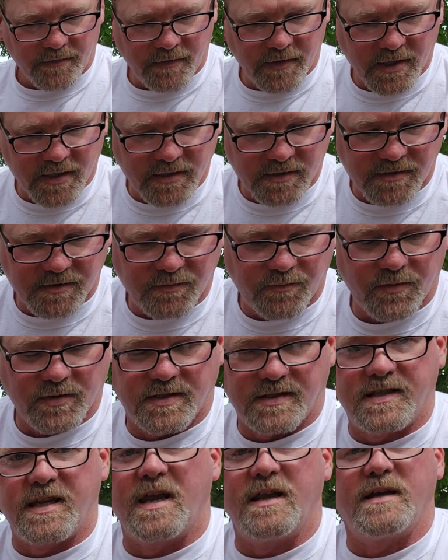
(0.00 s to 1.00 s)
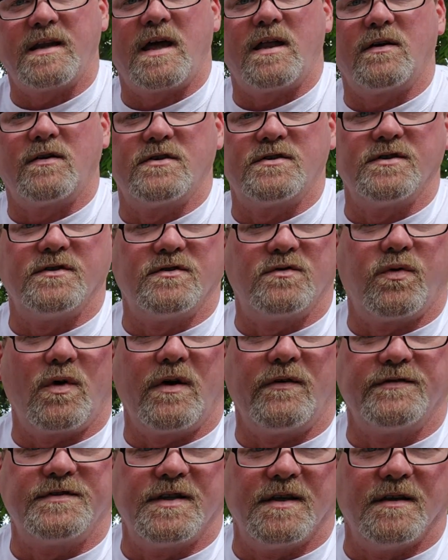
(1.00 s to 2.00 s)
This was
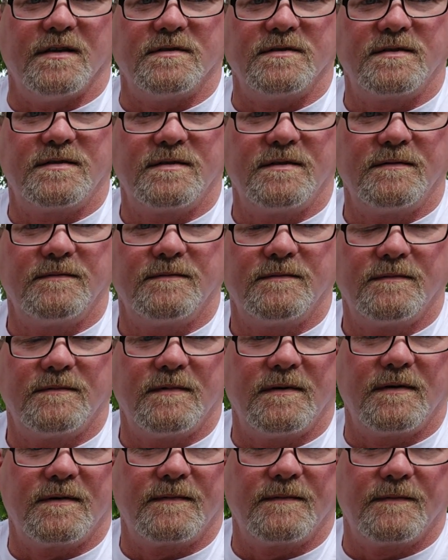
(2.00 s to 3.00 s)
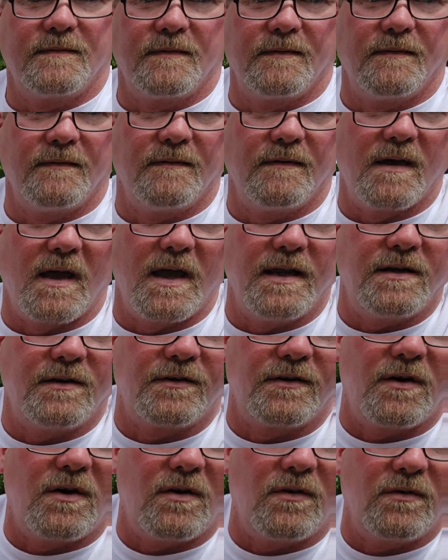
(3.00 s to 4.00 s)
$10.12. I
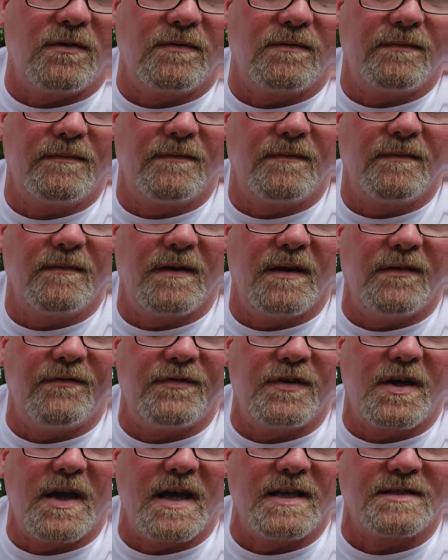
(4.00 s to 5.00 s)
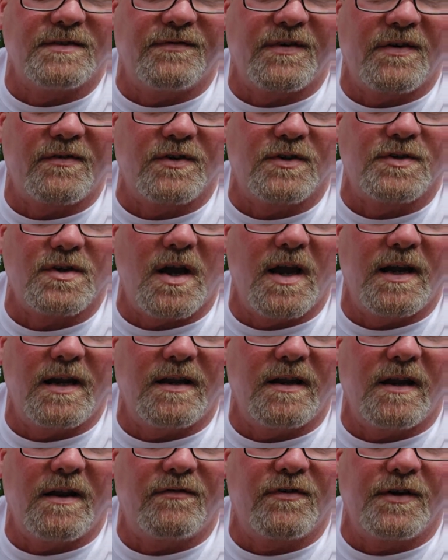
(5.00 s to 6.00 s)
don't know if you guys have ever tried
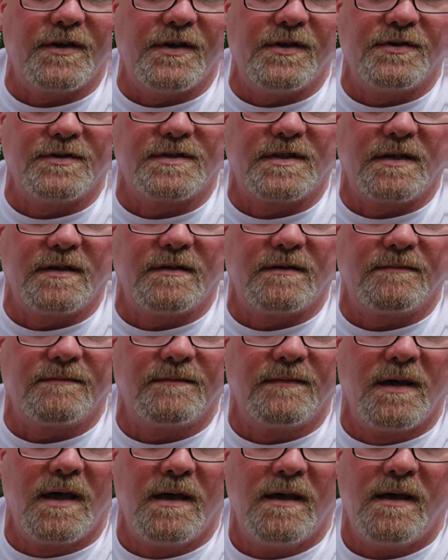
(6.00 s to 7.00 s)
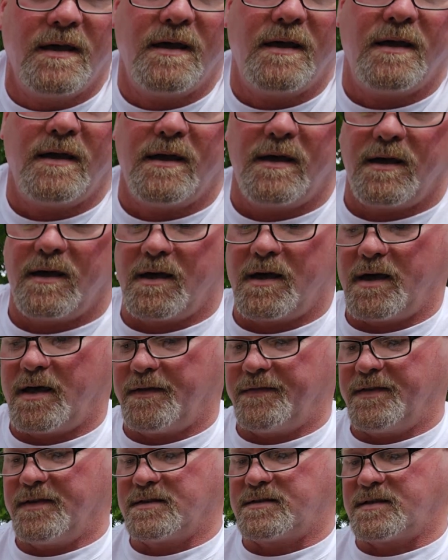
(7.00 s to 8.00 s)
it, ever used it.
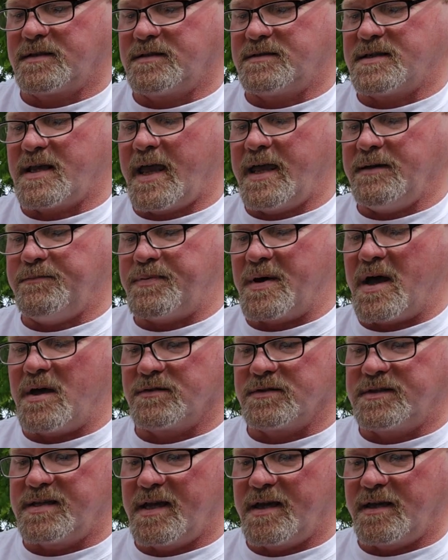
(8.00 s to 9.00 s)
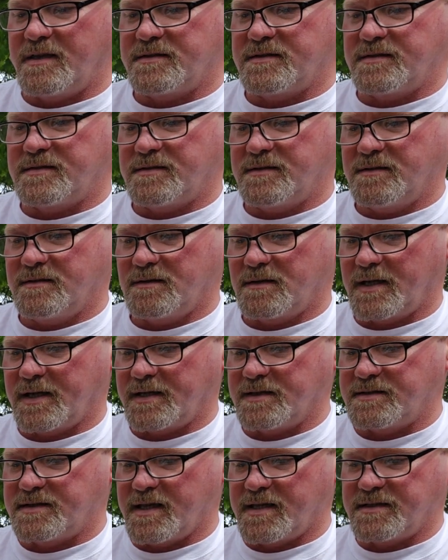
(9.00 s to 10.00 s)
This is 8-pound tests.
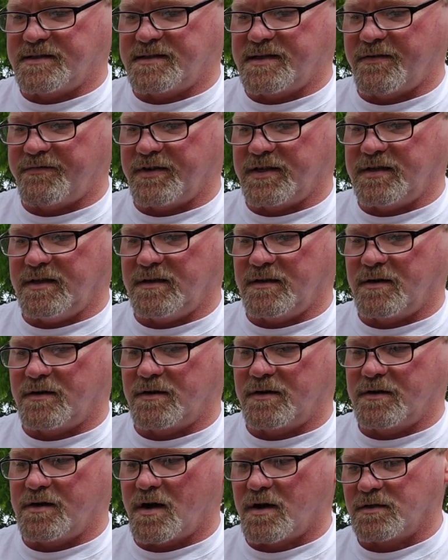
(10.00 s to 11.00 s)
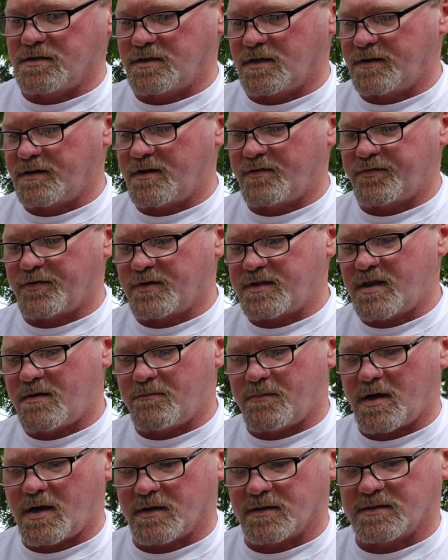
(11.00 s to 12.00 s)
Like I said, 1,700 yards on there for
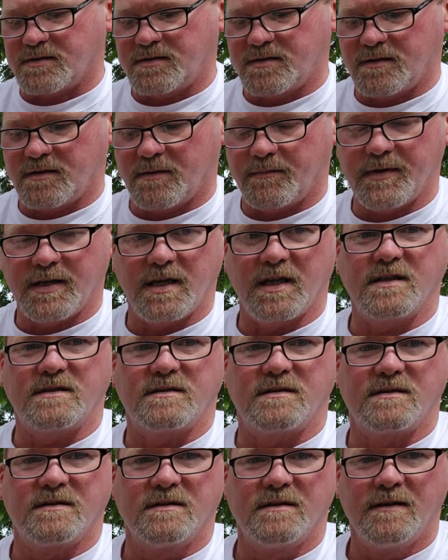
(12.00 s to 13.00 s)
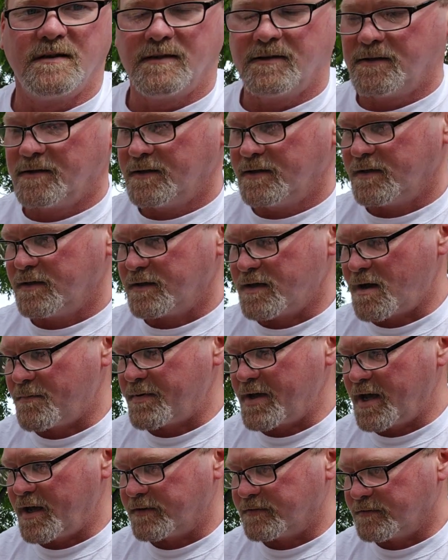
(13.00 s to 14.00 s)
$10. I mean, that's
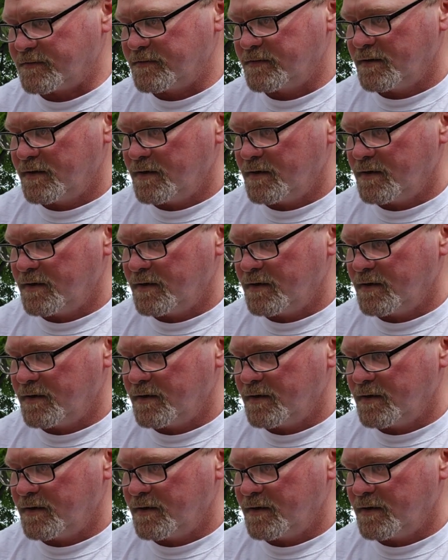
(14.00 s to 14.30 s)
not bad.